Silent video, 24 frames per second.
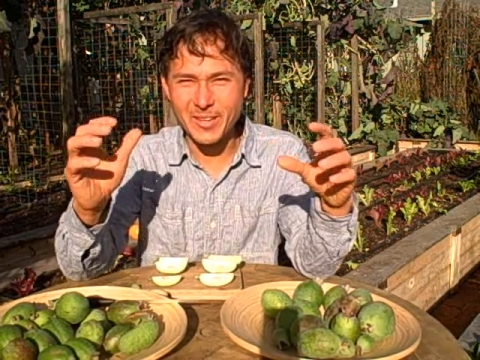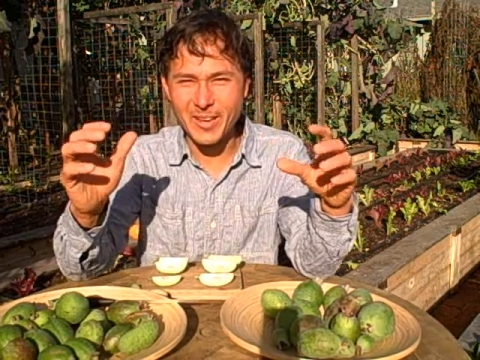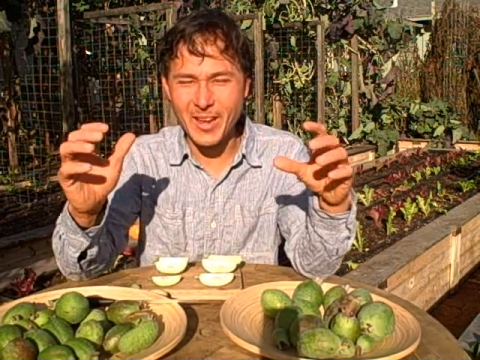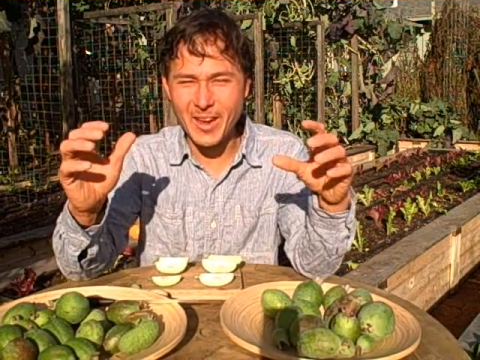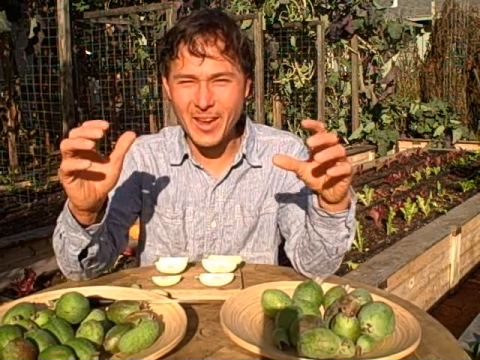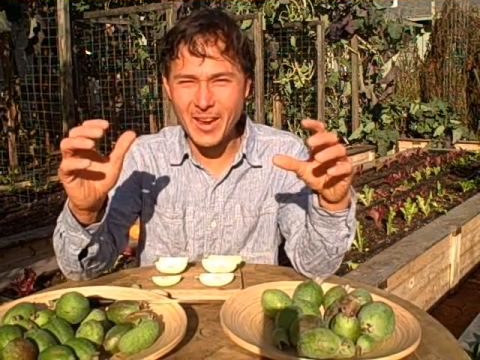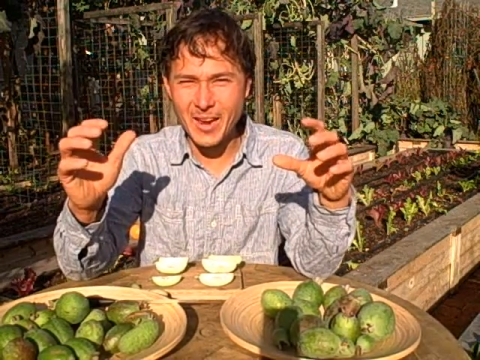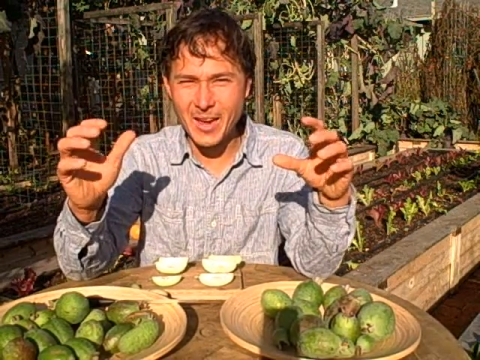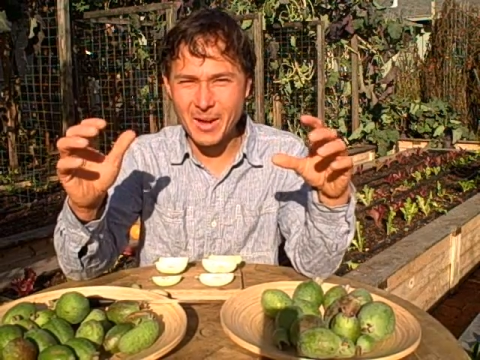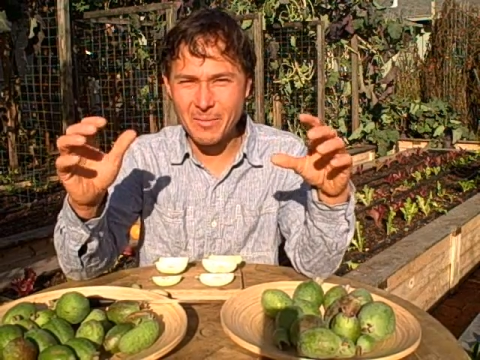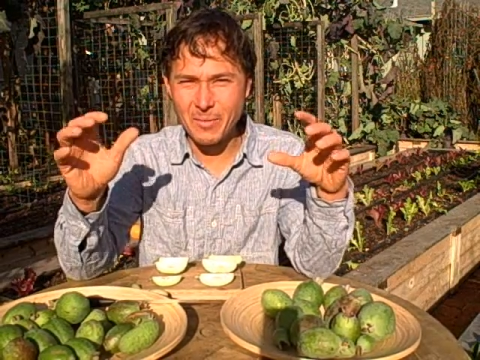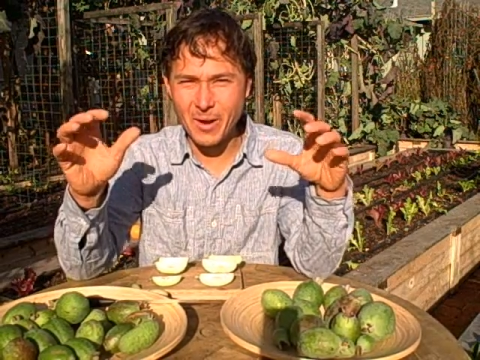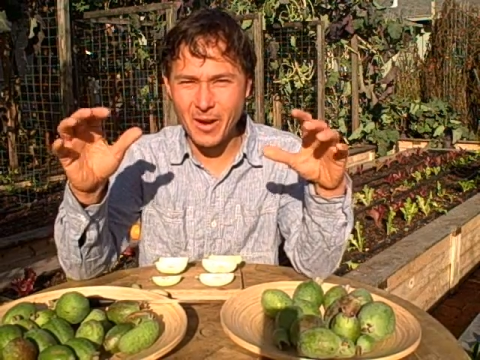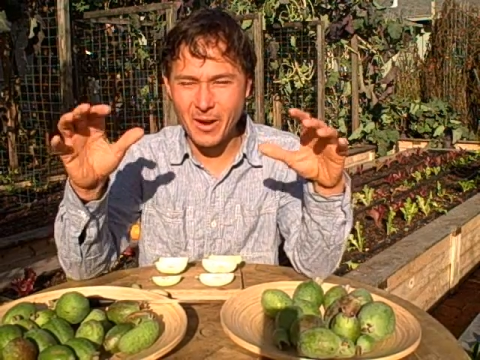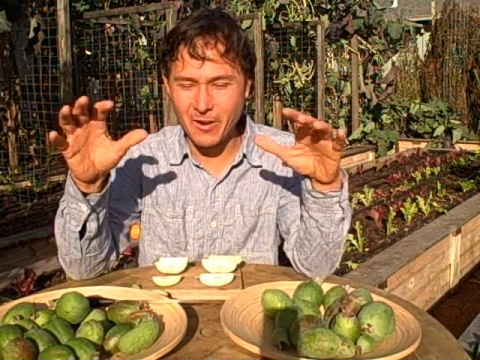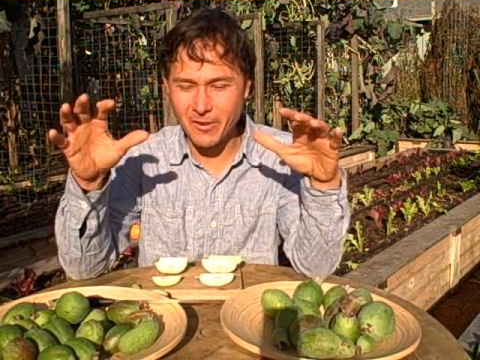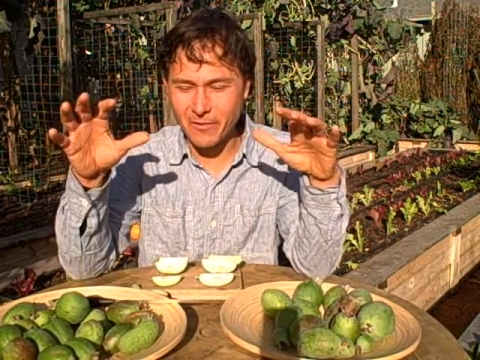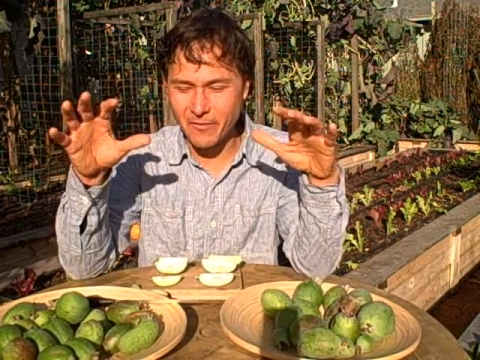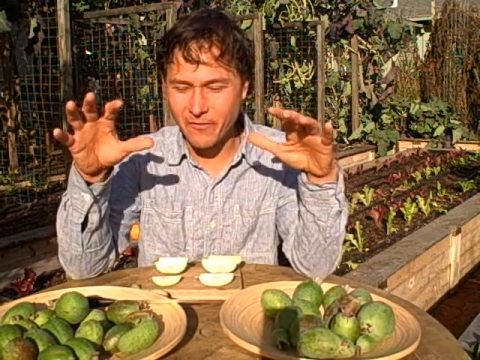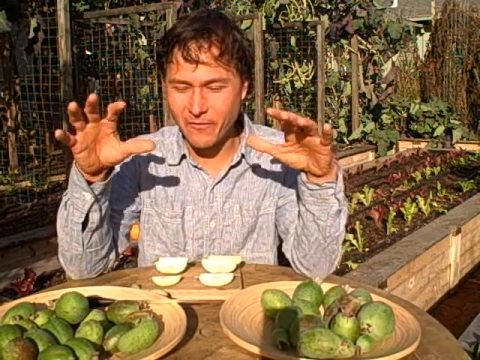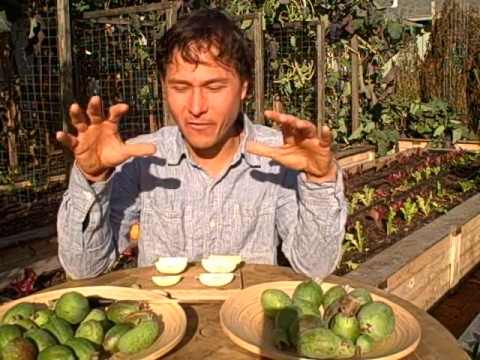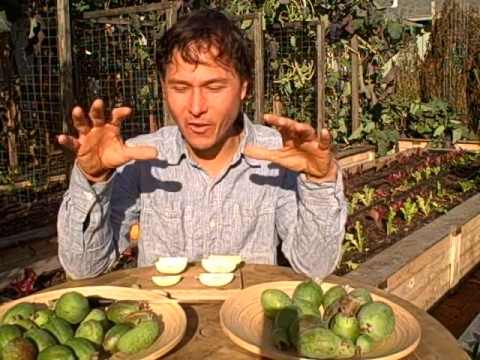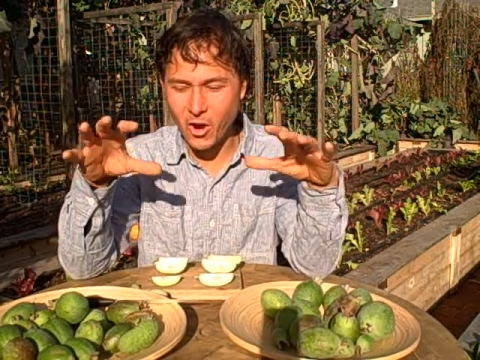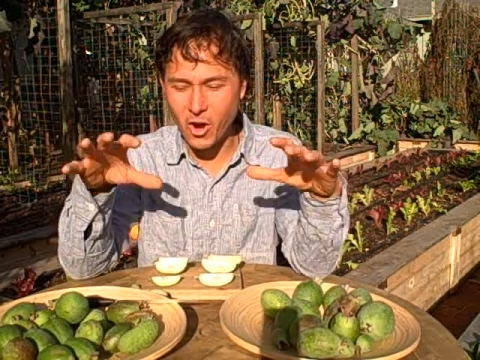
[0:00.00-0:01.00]
today
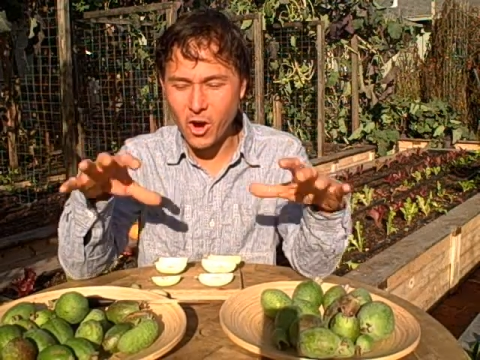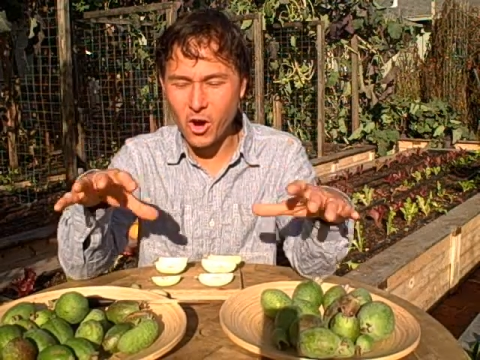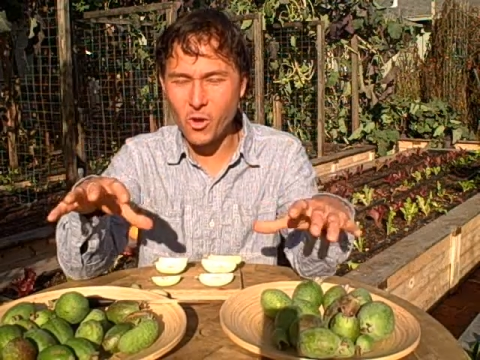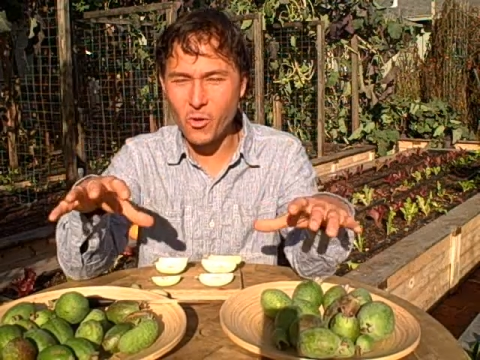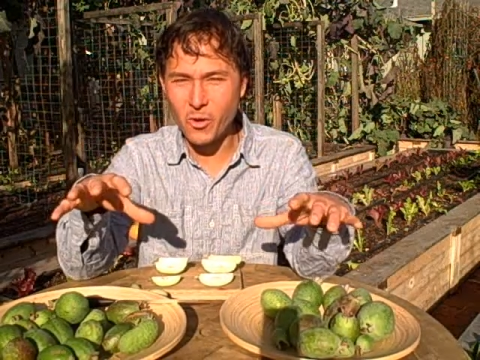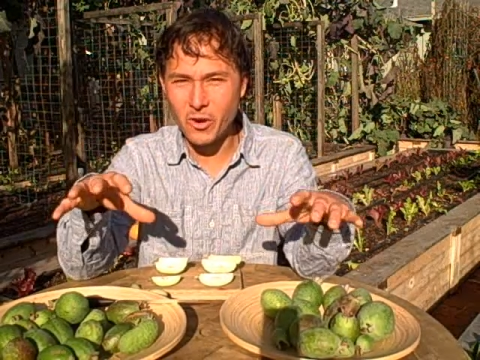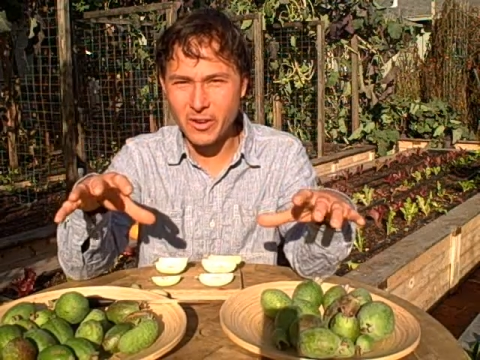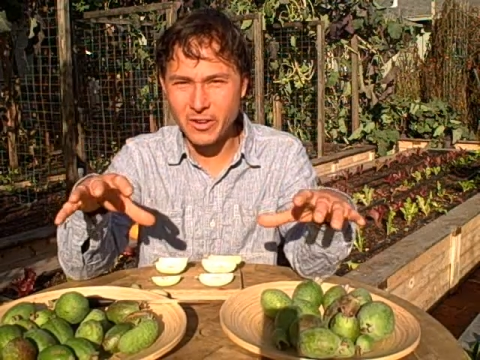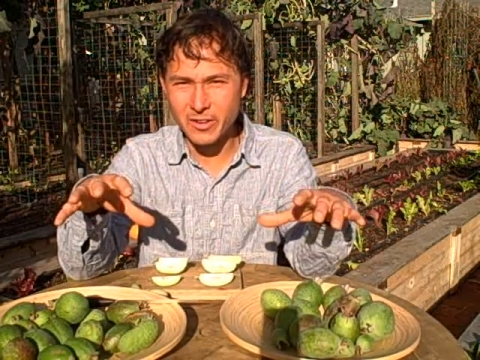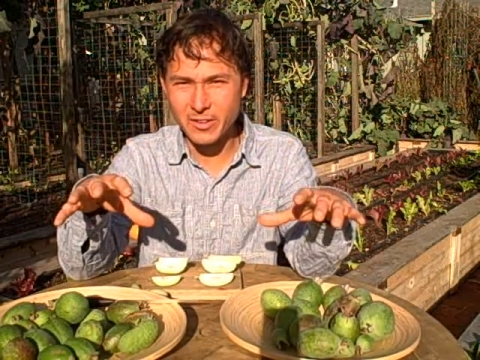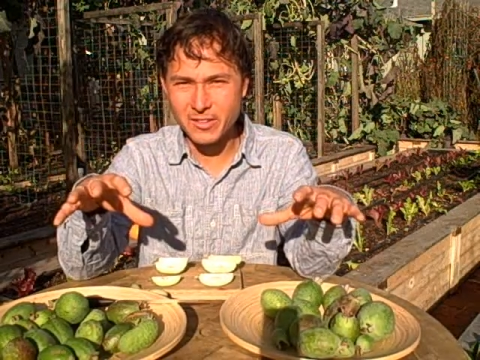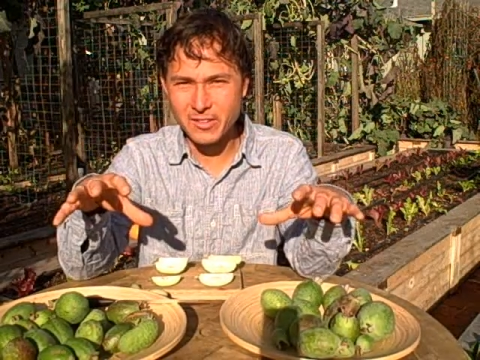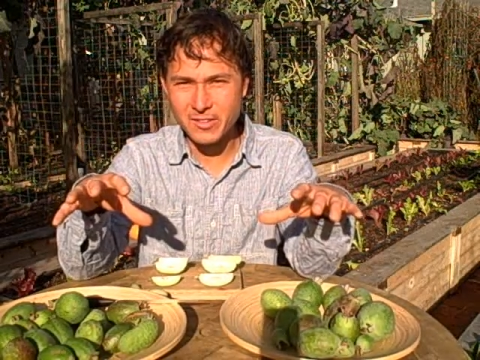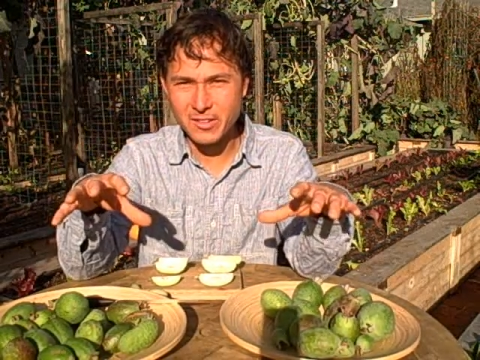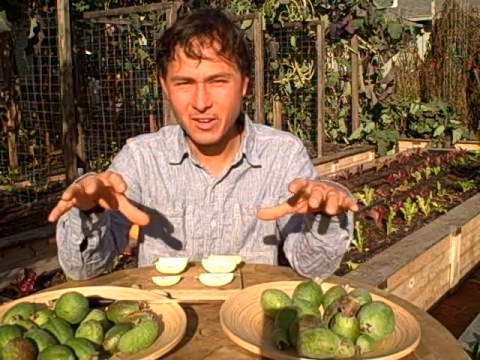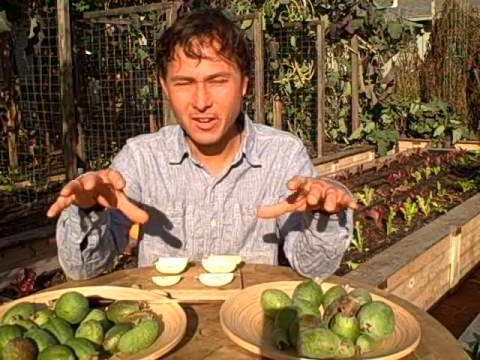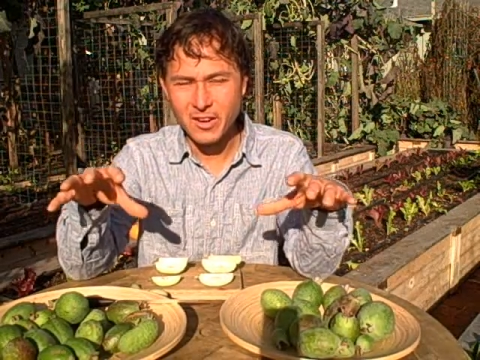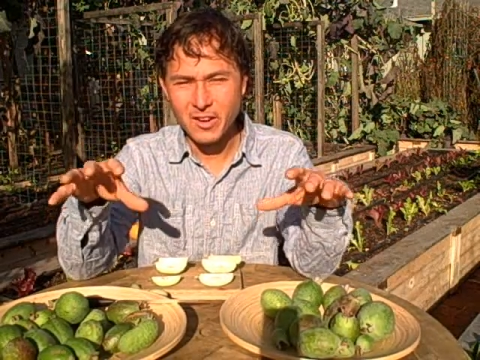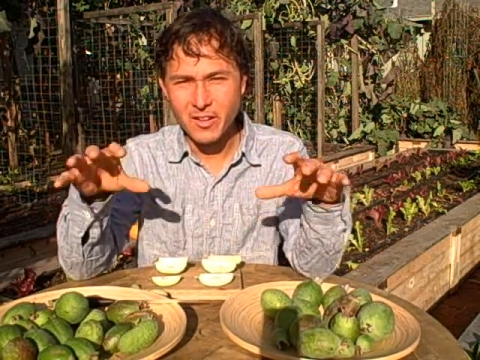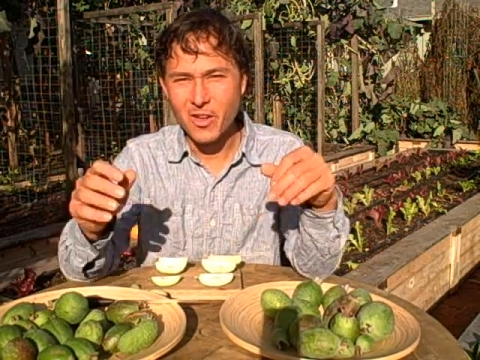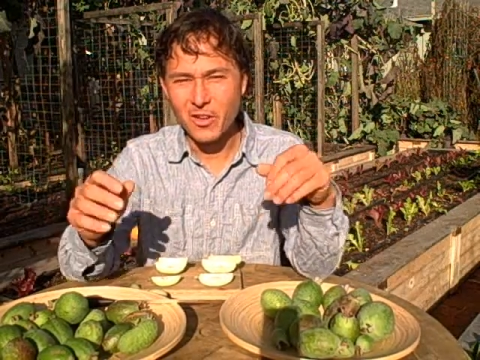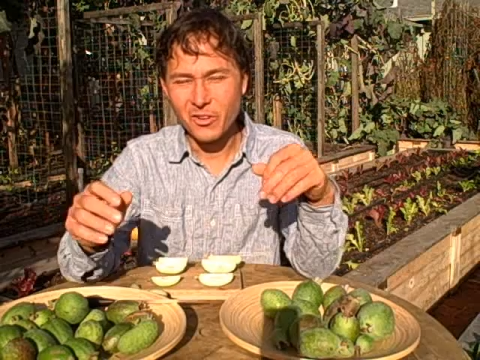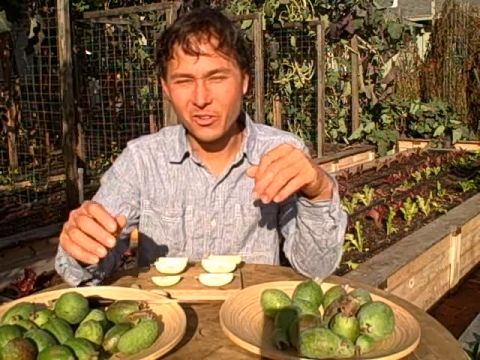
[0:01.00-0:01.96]
about feijoas.